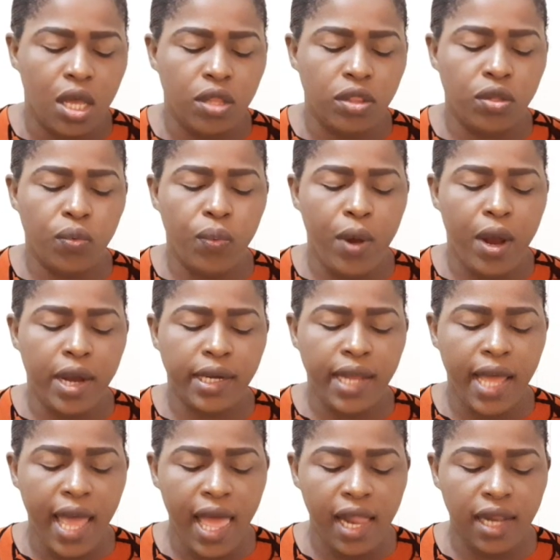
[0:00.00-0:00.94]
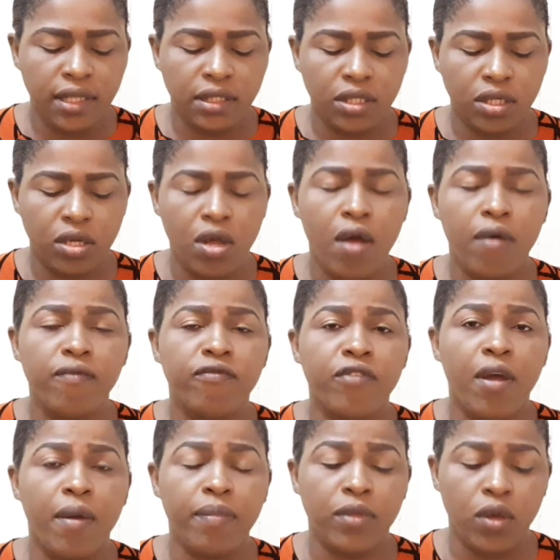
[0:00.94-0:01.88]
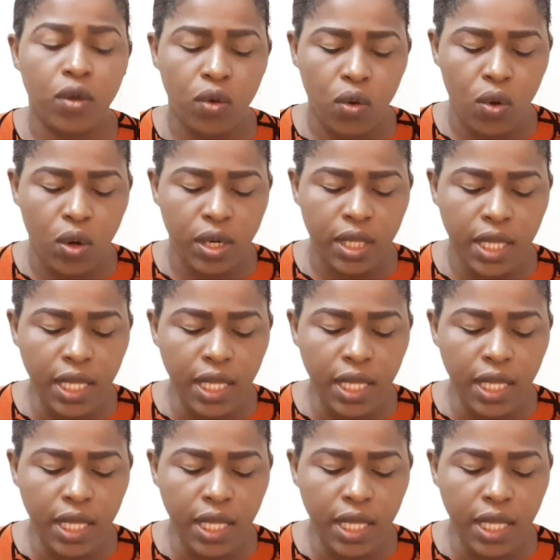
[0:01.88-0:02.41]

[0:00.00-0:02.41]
The word health comes from the Old